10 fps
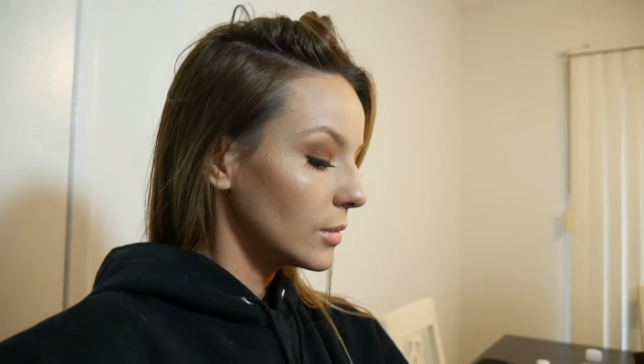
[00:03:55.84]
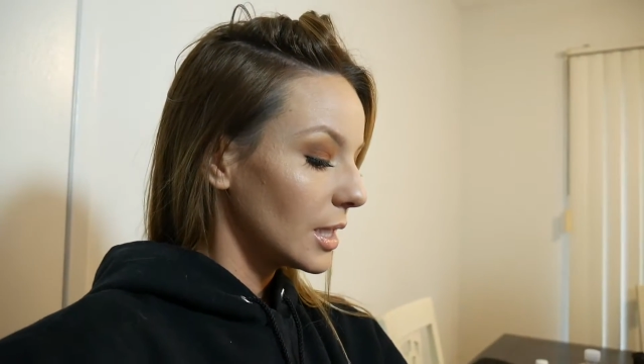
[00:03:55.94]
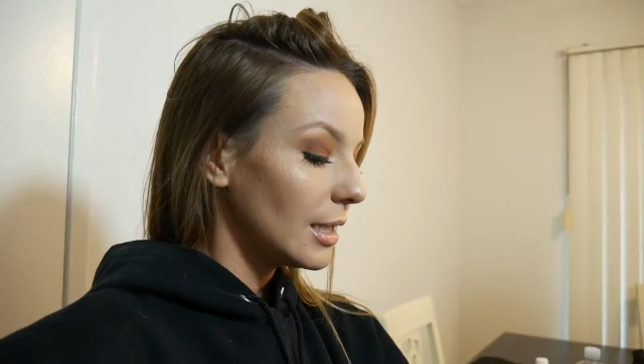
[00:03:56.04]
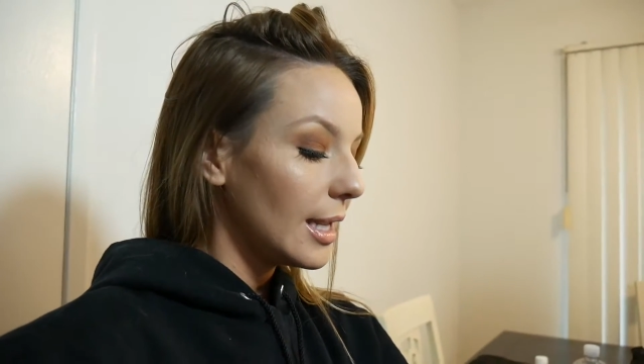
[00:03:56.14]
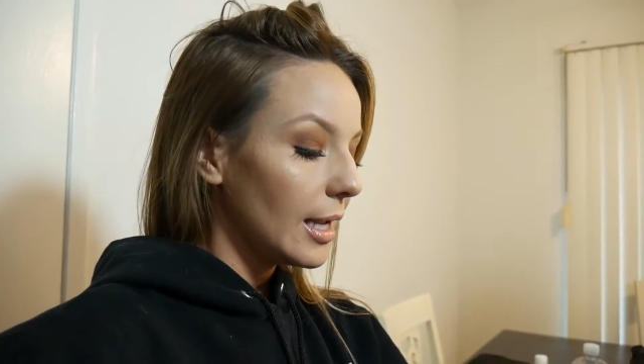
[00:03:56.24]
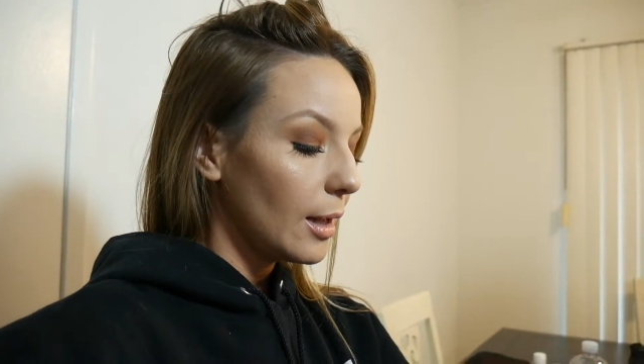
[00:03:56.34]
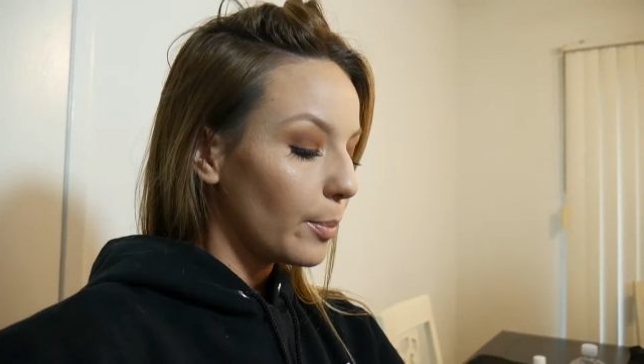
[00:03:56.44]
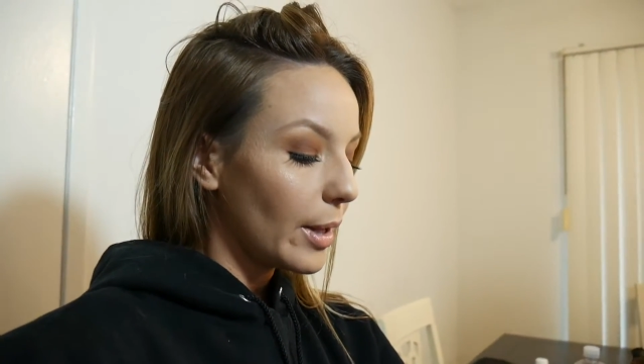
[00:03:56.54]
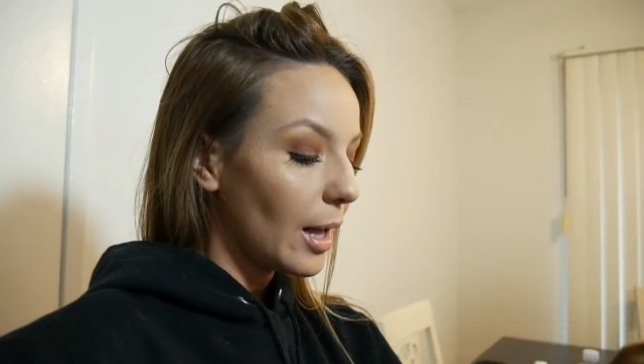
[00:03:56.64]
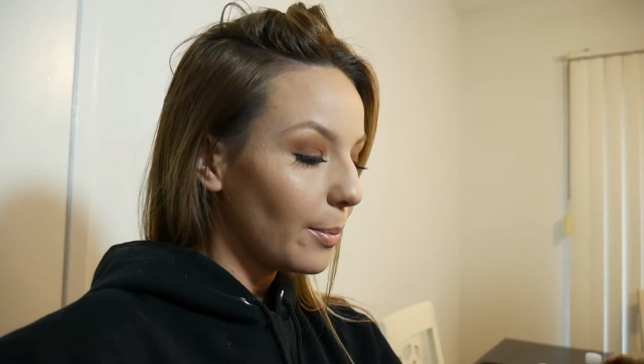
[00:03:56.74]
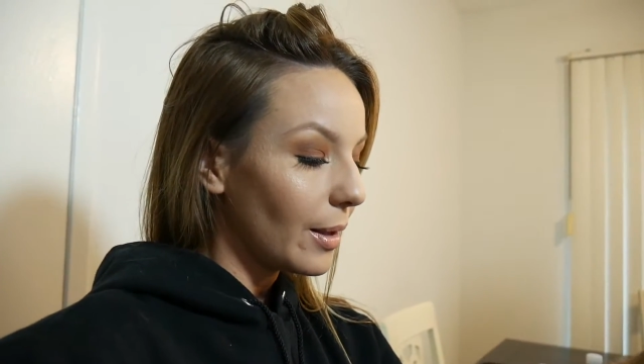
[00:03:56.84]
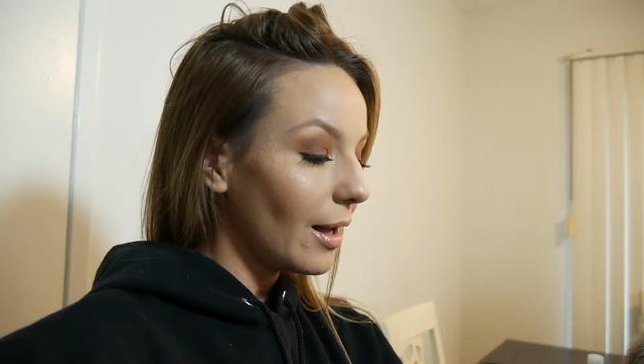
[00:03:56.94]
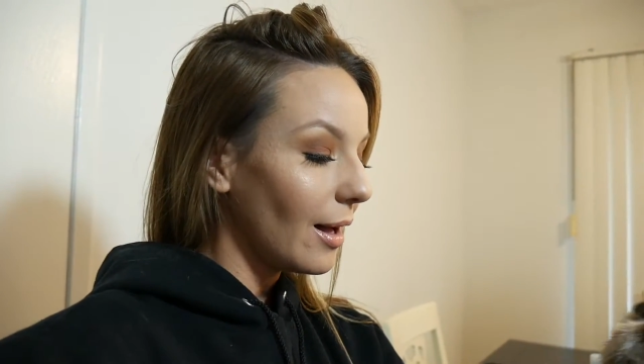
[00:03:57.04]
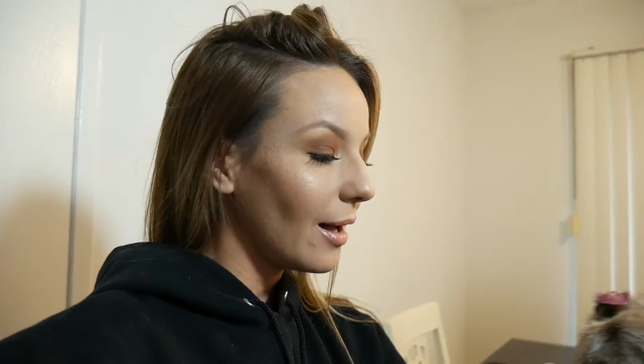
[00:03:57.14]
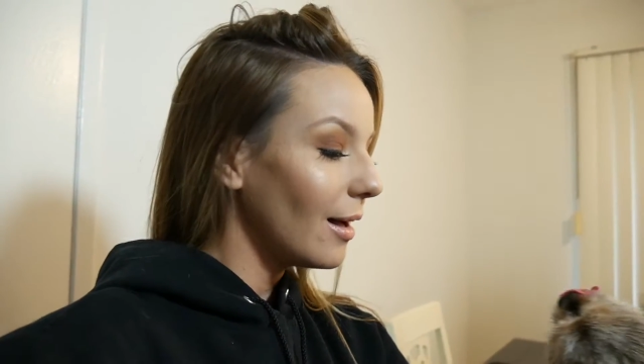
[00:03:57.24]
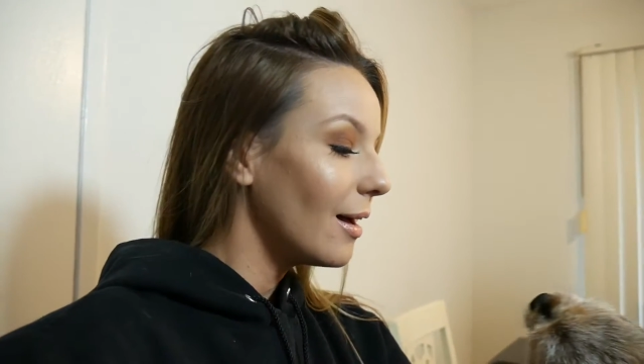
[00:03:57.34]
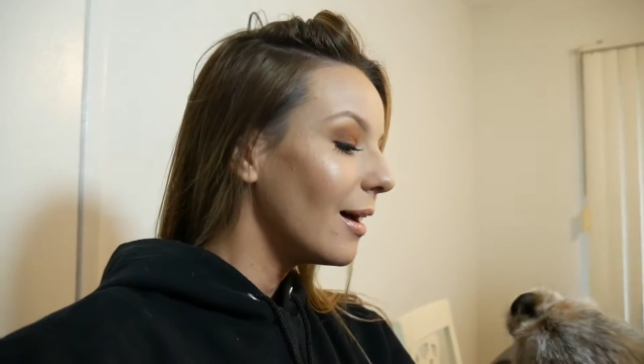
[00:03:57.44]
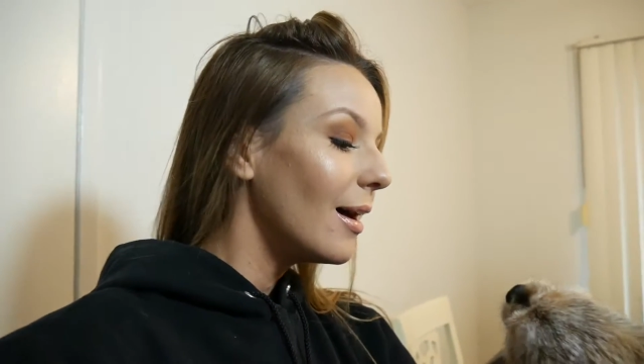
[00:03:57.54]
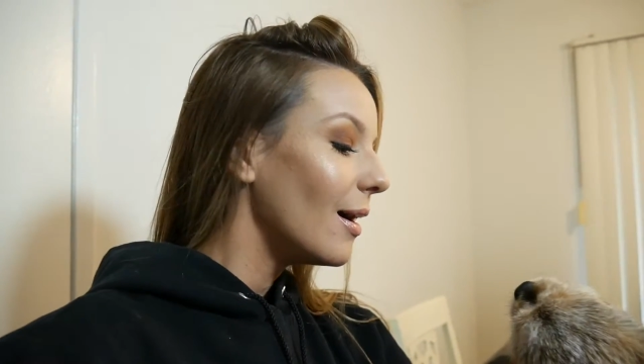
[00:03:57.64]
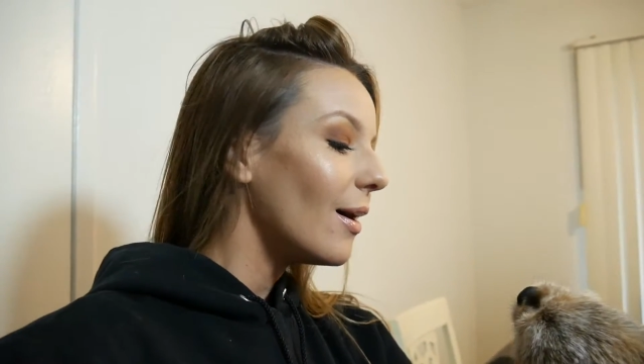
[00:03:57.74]
Little Bubba!
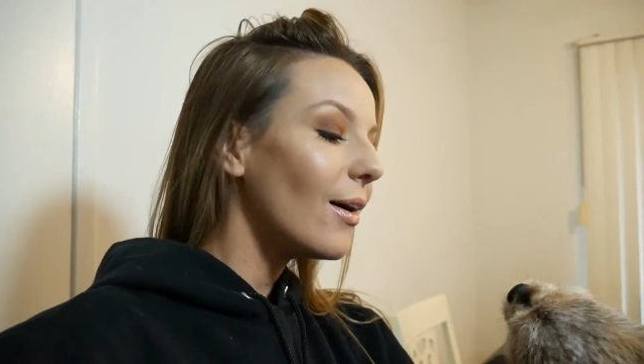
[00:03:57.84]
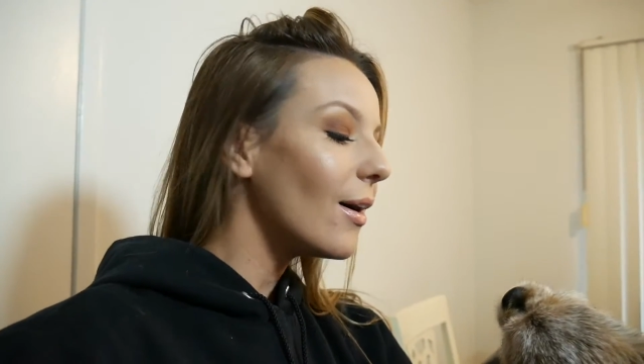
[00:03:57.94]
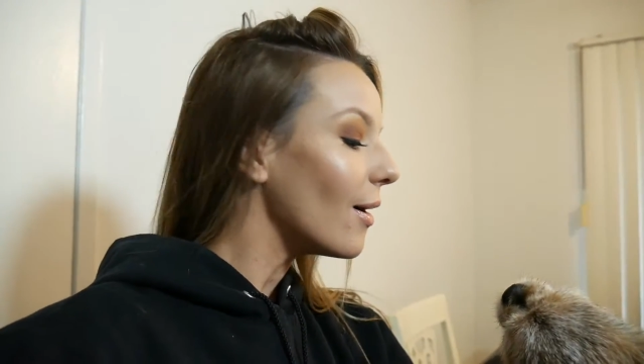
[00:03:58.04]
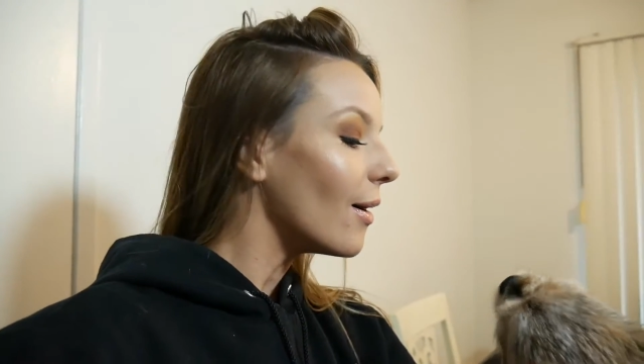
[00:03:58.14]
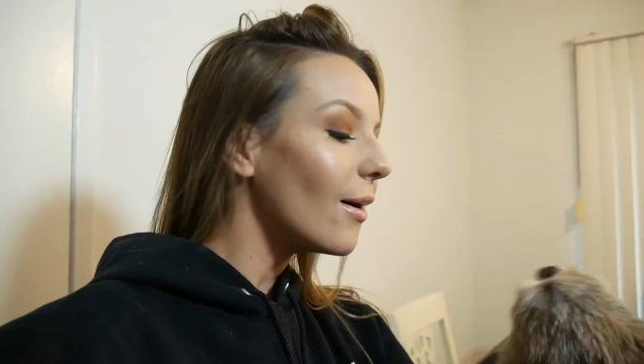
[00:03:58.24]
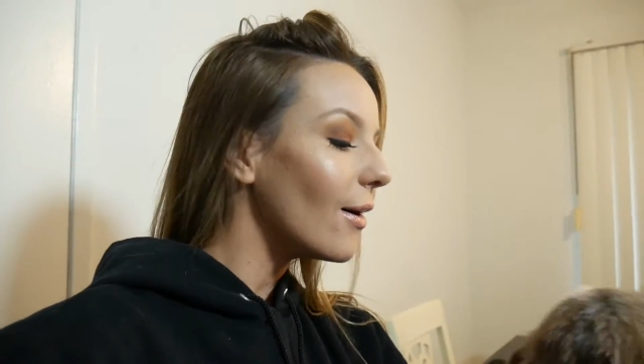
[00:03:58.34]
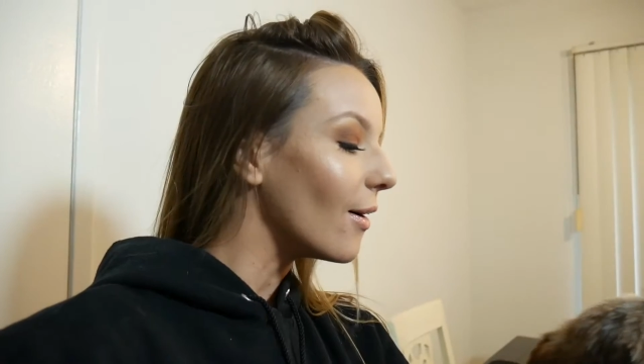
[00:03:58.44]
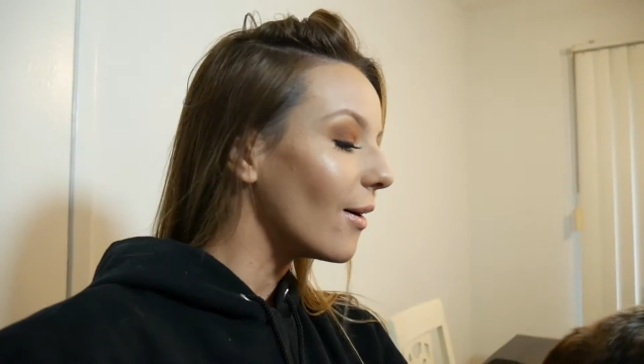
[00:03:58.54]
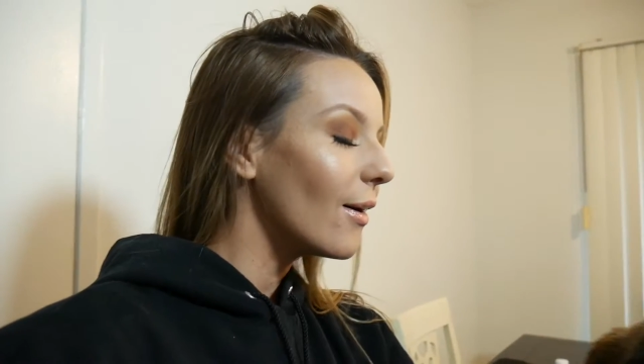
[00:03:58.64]
Oh!